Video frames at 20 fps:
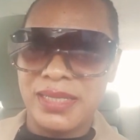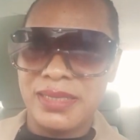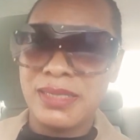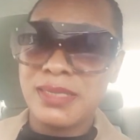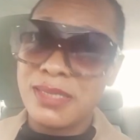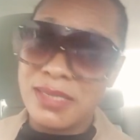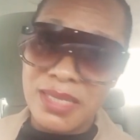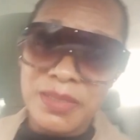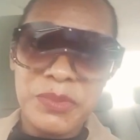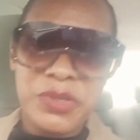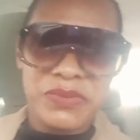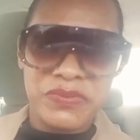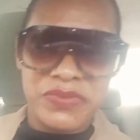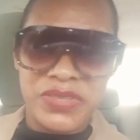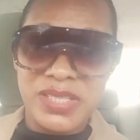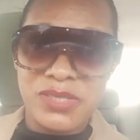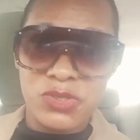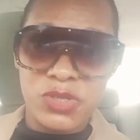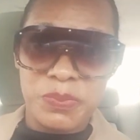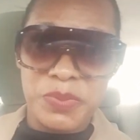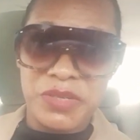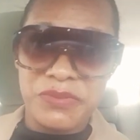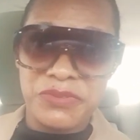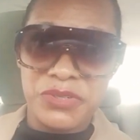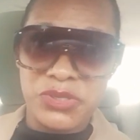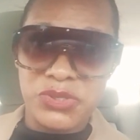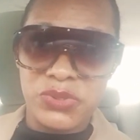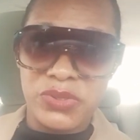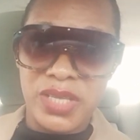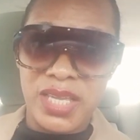the theme of this topic
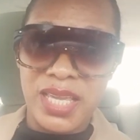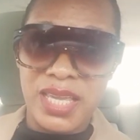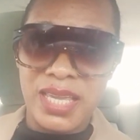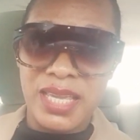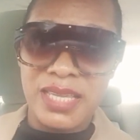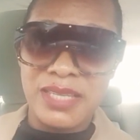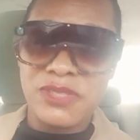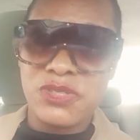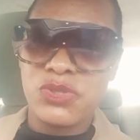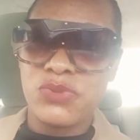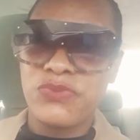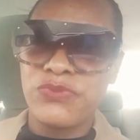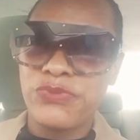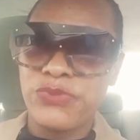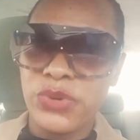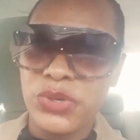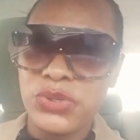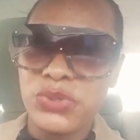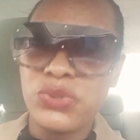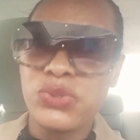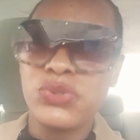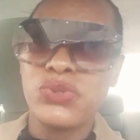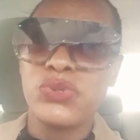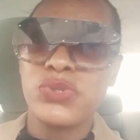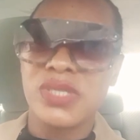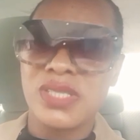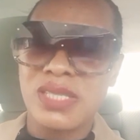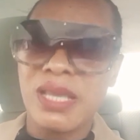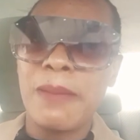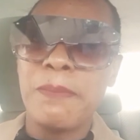for today is for you
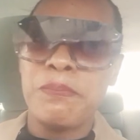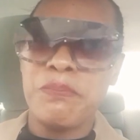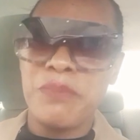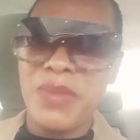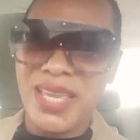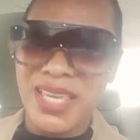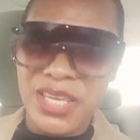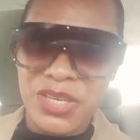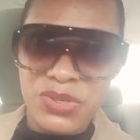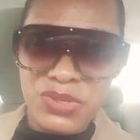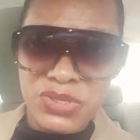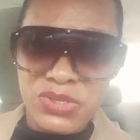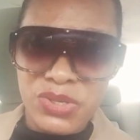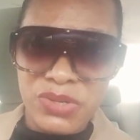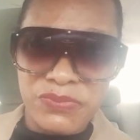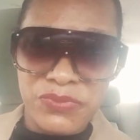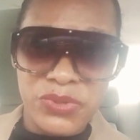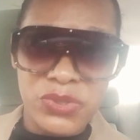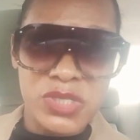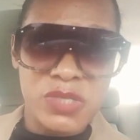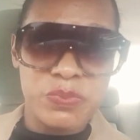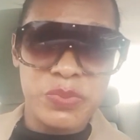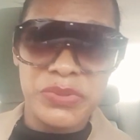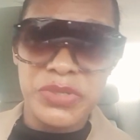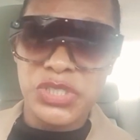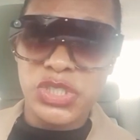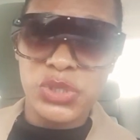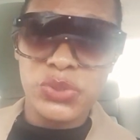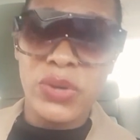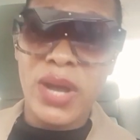to start making use of your
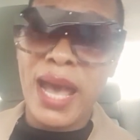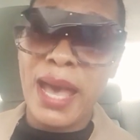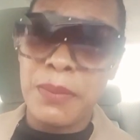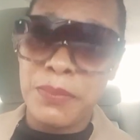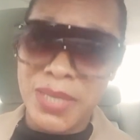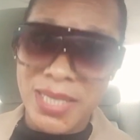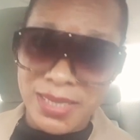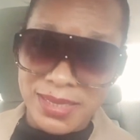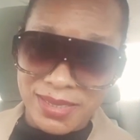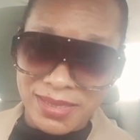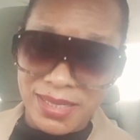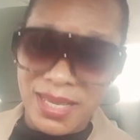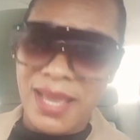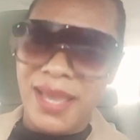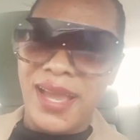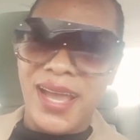spiritual armies